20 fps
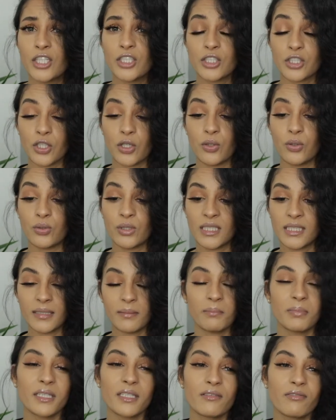So
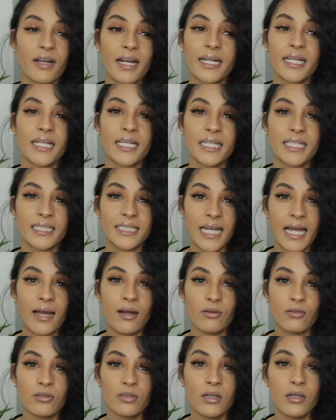simply writing it
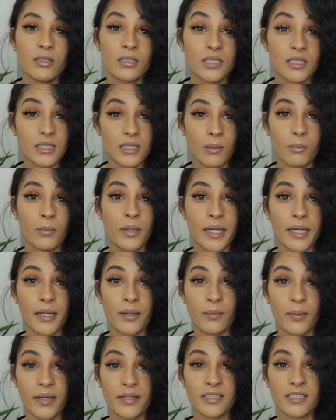down somewhere
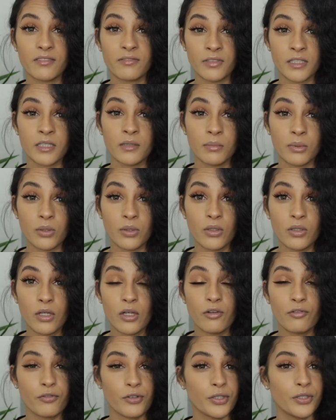where it's visible
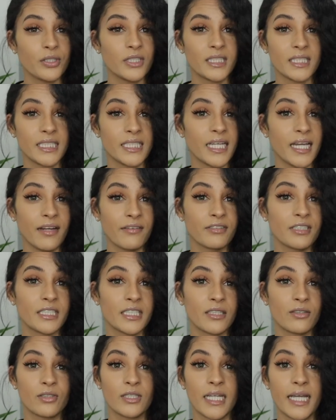for you to see every
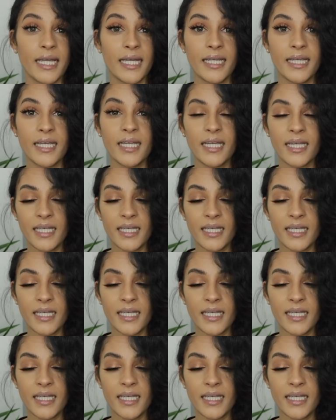single day,